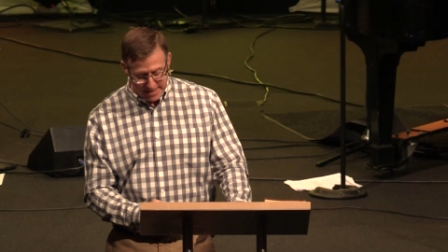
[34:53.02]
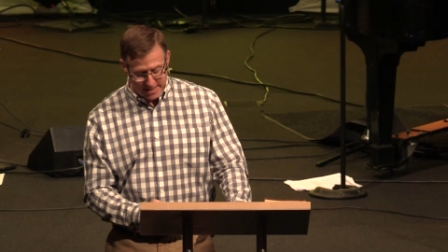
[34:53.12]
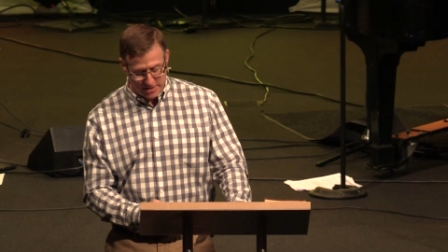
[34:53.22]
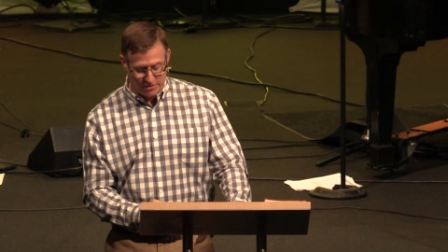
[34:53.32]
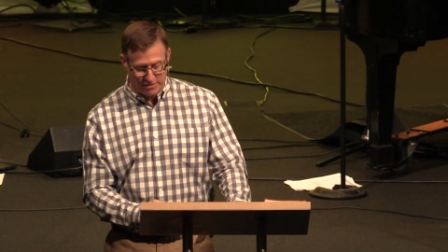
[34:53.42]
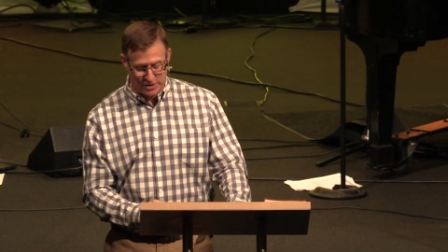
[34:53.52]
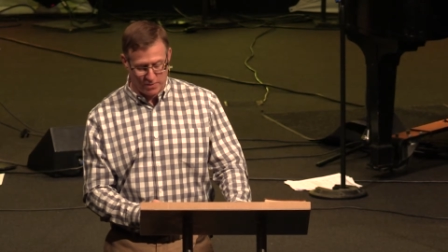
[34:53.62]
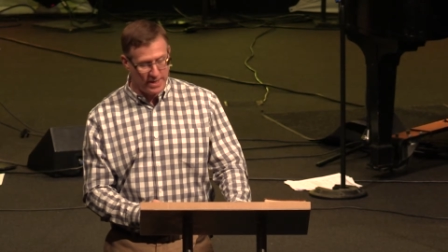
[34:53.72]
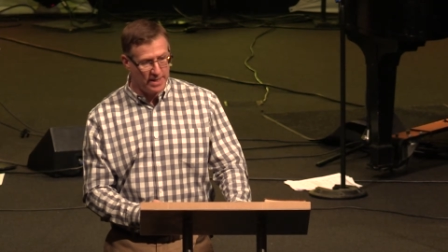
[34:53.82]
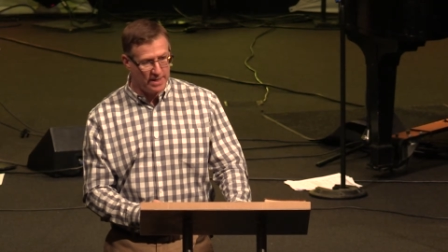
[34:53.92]
encourage
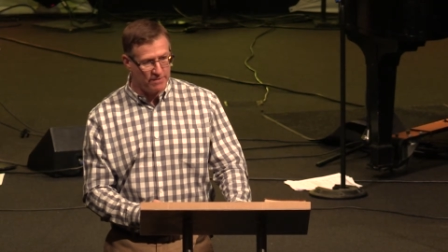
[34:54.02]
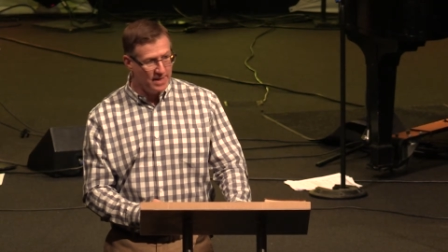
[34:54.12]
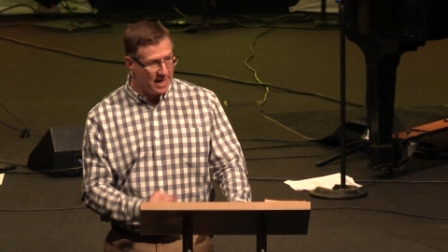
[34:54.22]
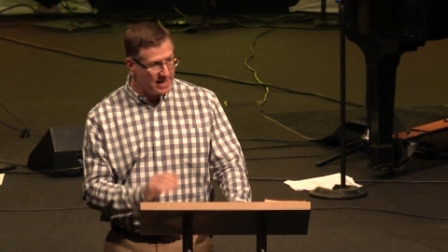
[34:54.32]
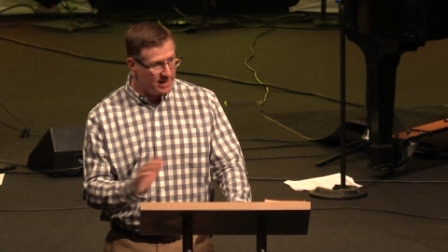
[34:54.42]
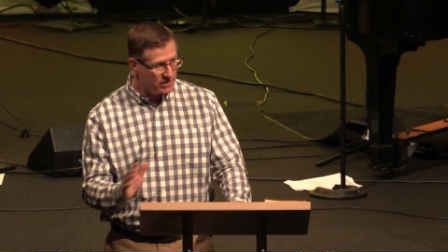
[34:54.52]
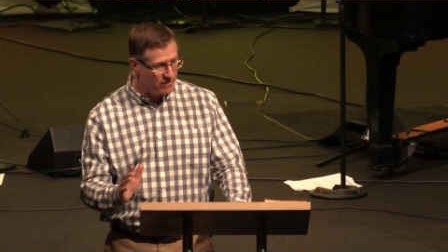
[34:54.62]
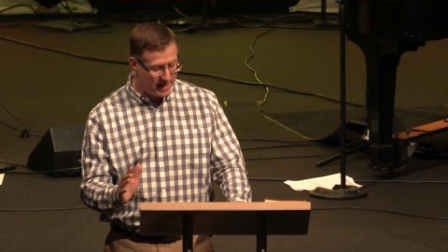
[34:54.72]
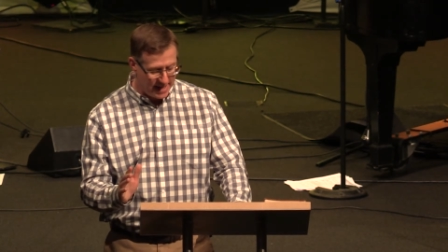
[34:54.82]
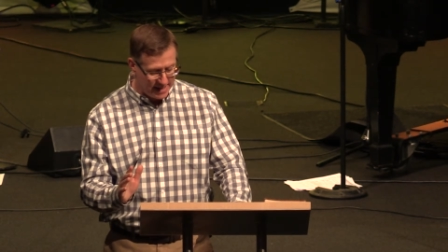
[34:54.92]
one another, not
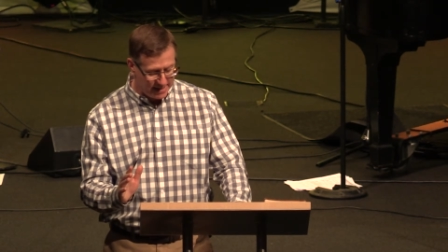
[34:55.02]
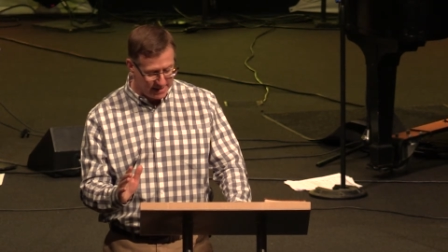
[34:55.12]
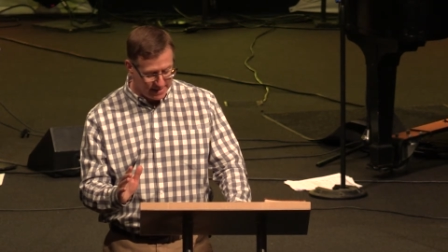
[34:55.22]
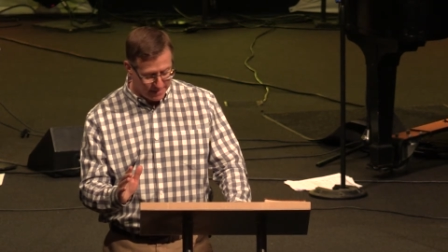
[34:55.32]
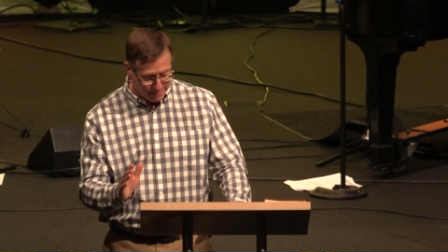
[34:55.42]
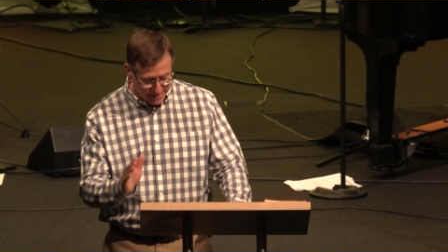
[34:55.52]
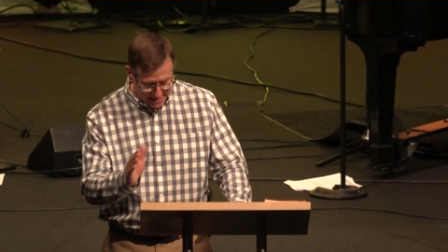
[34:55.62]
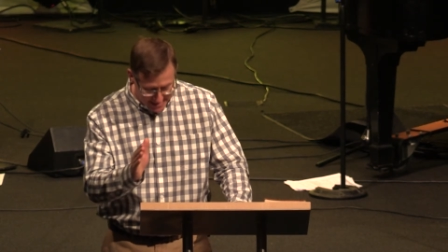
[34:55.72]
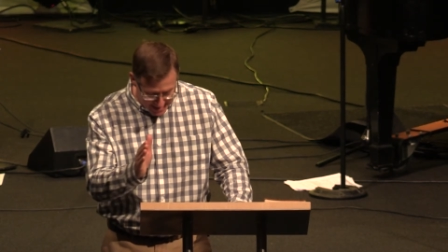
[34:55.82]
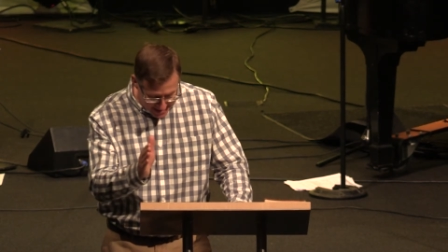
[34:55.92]
yesterday,
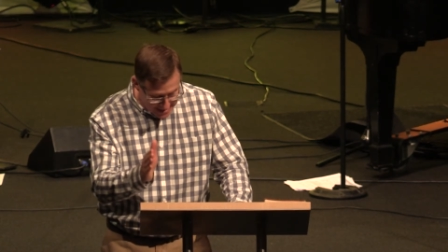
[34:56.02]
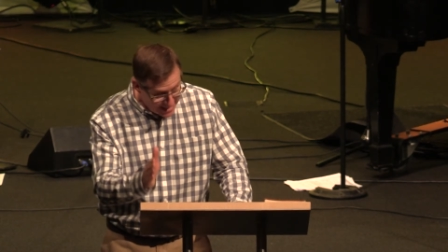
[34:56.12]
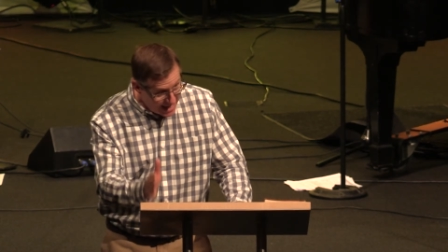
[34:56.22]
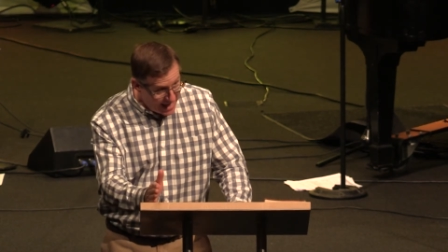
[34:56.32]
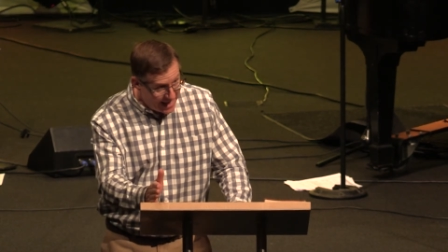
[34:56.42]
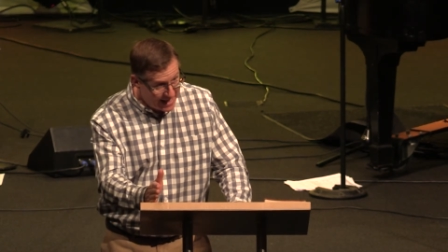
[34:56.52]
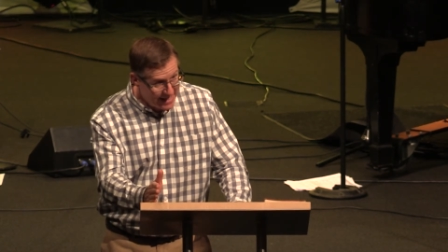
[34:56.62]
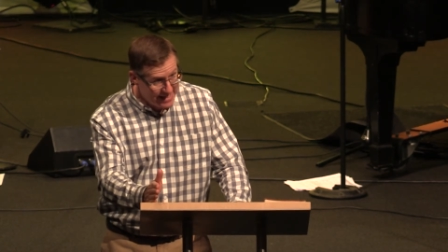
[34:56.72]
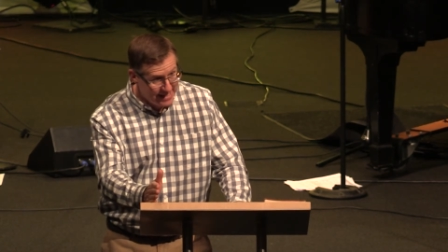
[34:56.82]
but today.